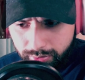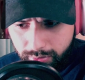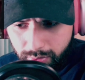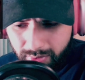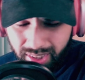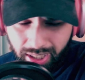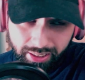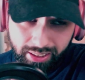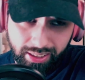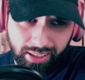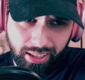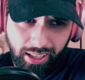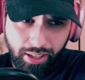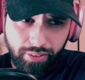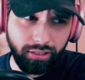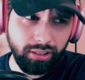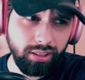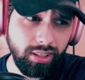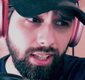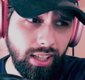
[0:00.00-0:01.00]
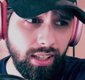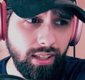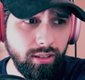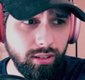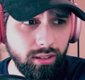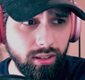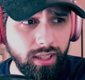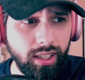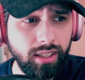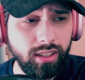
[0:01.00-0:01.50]
and then after that I'll
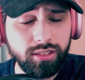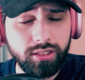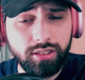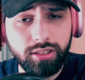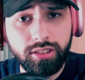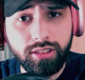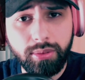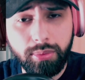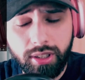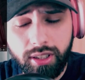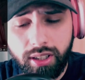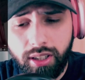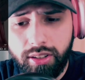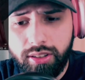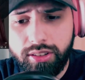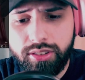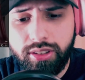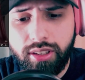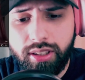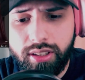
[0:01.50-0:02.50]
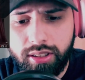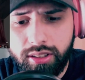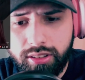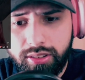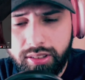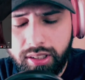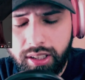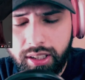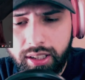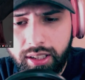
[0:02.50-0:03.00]
get on to some of the other
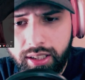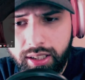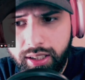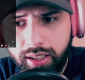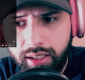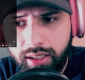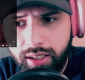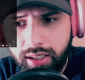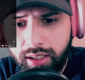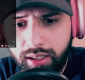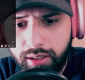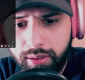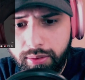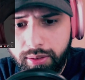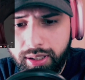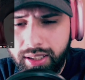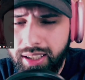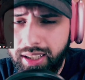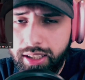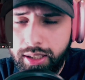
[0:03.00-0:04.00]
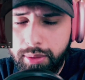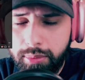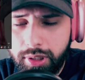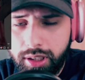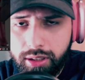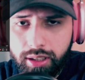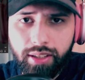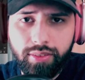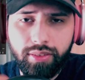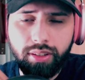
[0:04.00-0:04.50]
songs, uh and I am
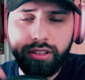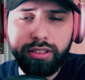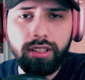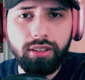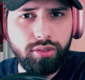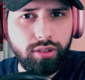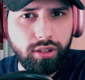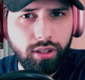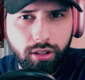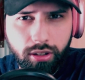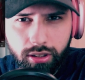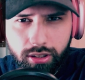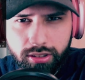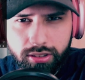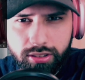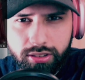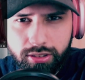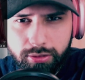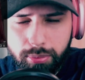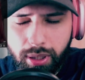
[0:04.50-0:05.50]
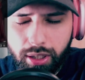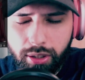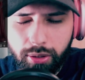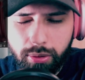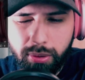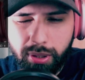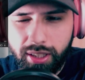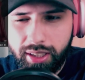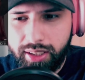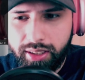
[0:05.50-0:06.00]
gonna have different artists, by the
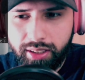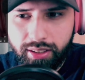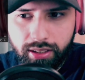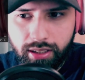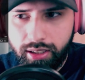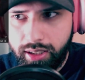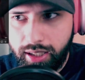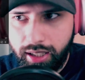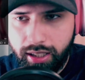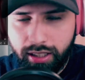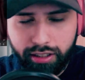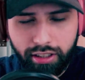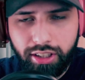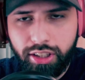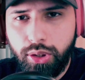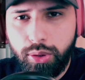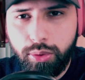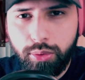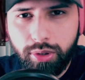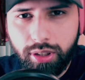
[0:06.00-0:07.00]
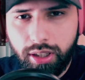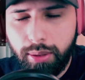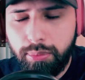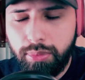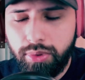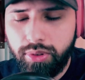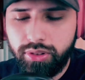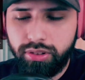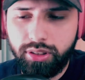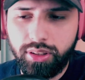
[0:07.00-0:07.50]
way, kind of queued up,
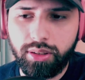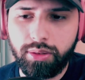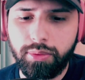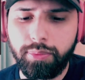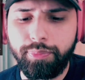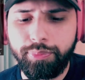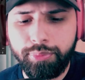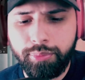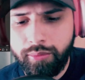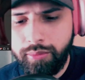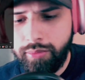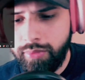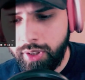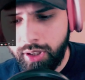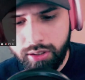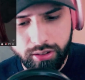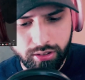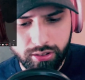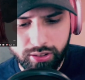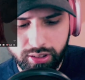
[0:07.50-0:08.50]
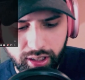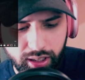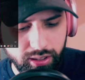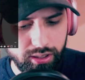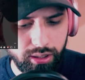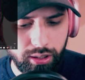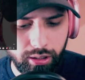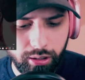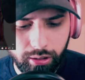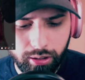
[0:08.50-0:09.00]
so just stay
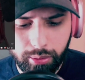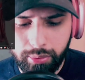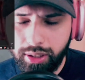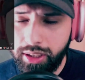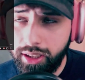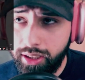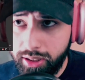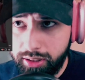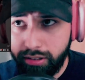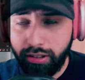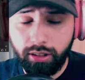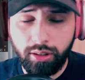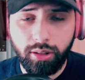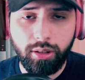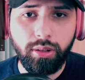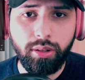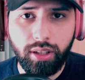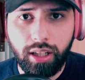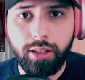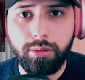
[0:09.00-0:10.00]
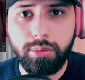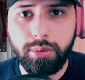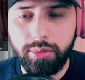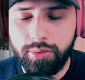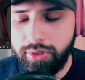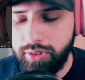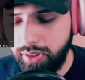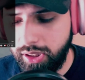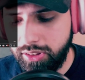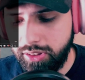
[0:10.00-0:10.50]
tuned. I'm gonna get to the whole
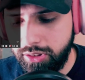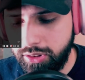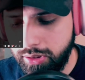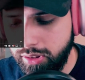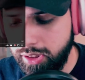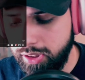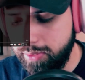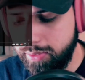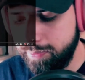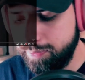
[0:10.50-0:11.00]
album eventually.